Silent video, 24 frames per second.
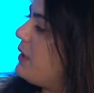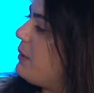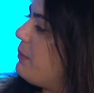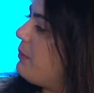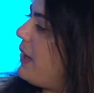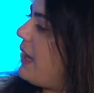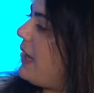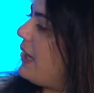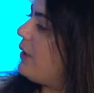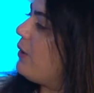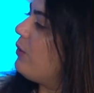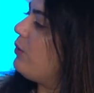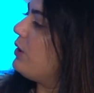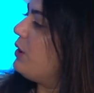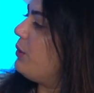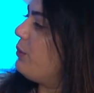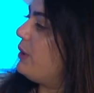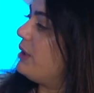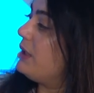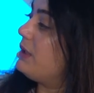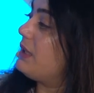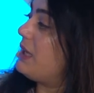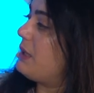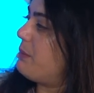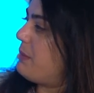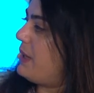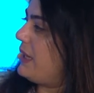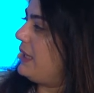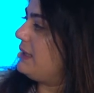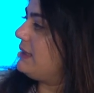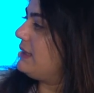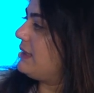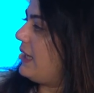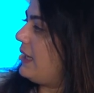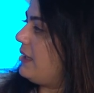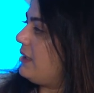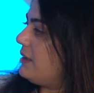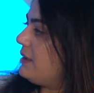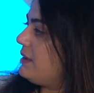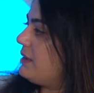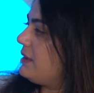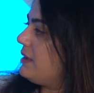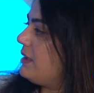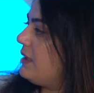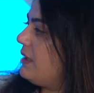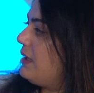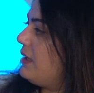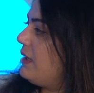back only when they made sales.
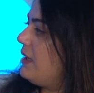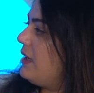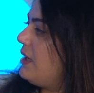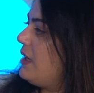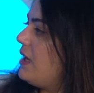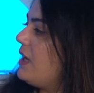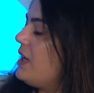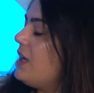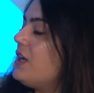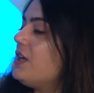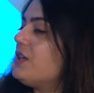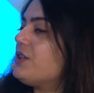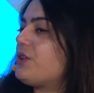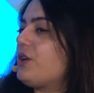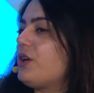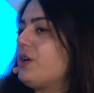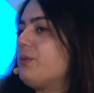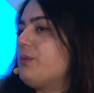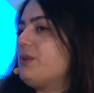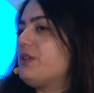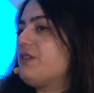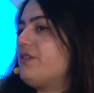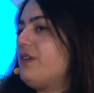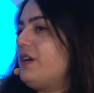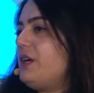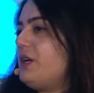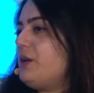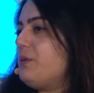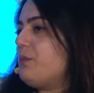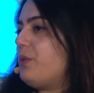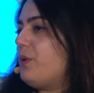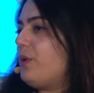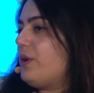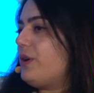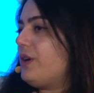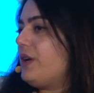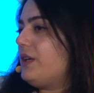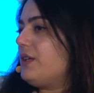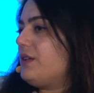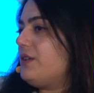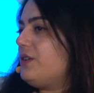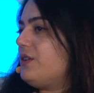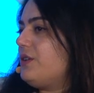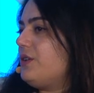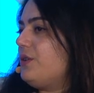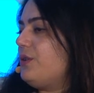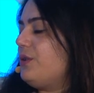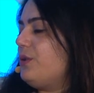So it was very important
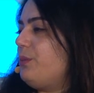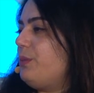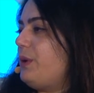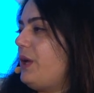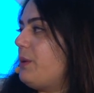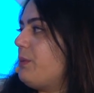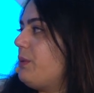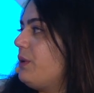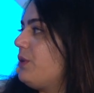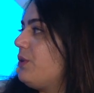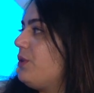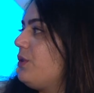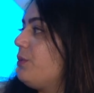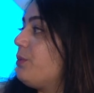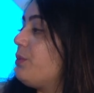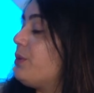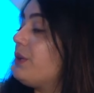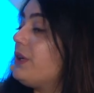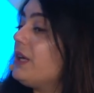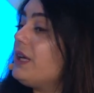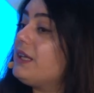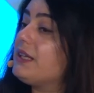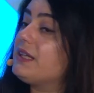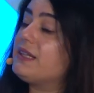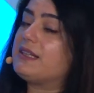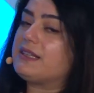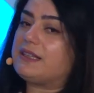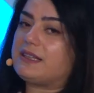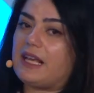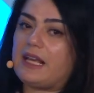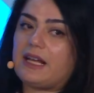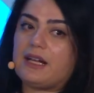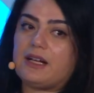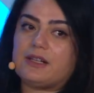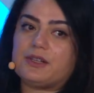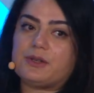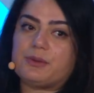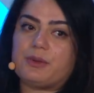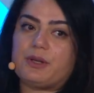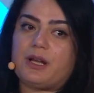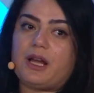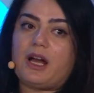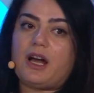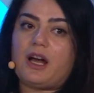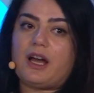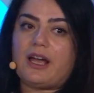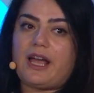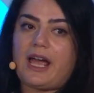to be able to predict the sales with a
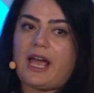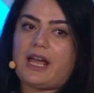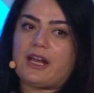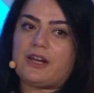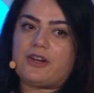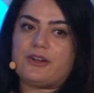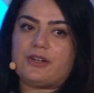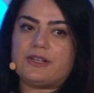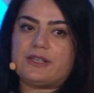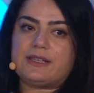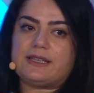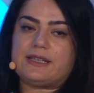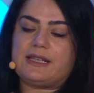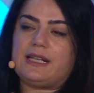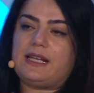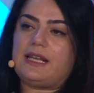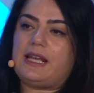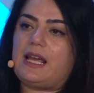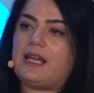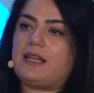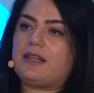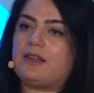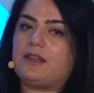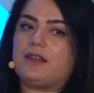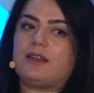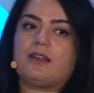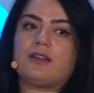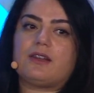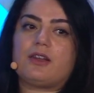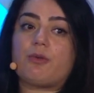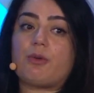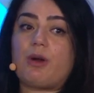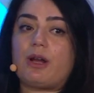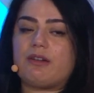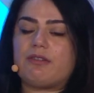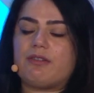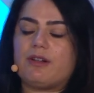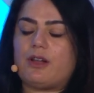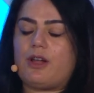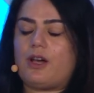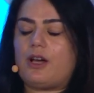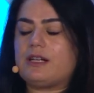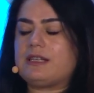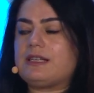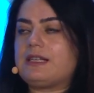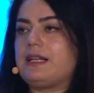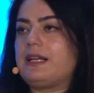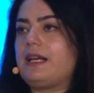high accuracy and the right
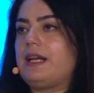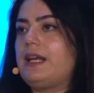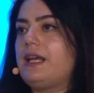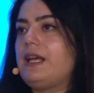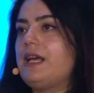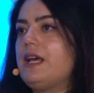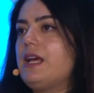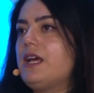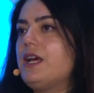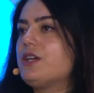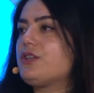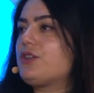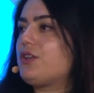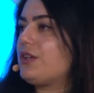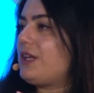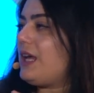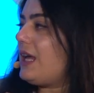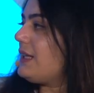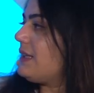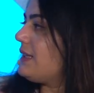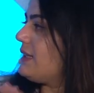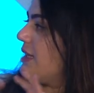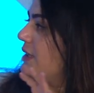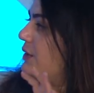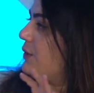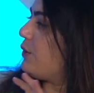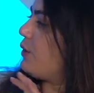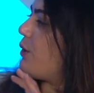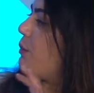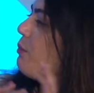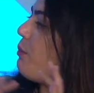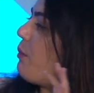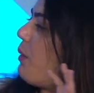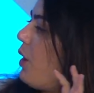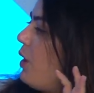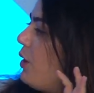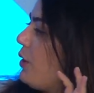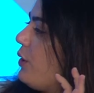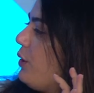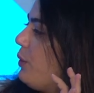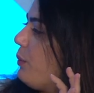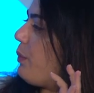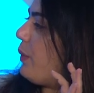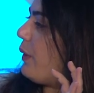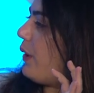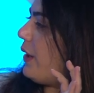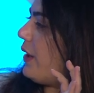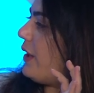velocity. So that's the sort of model
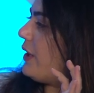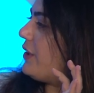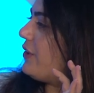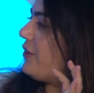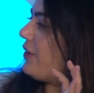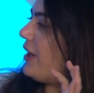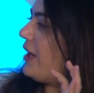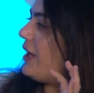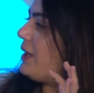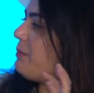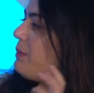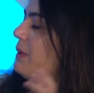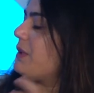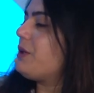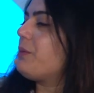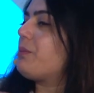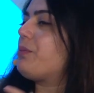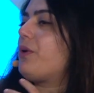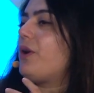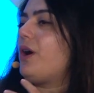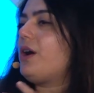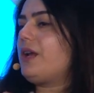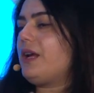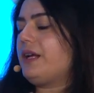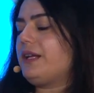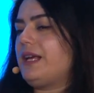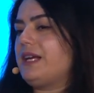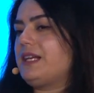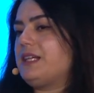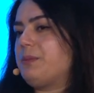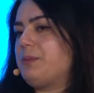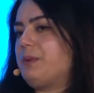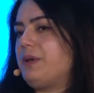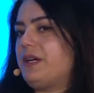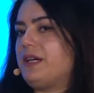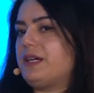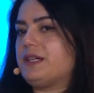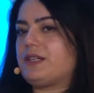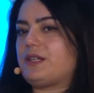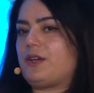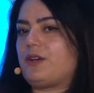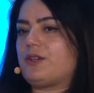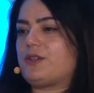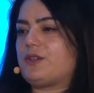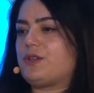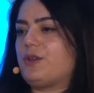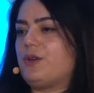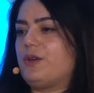part, right? But the product experience
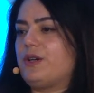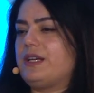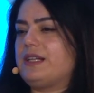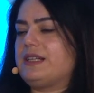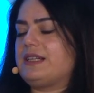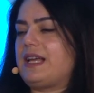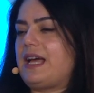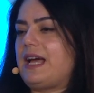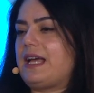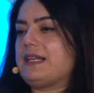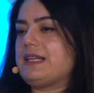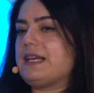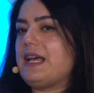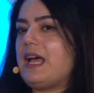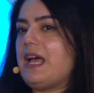also is that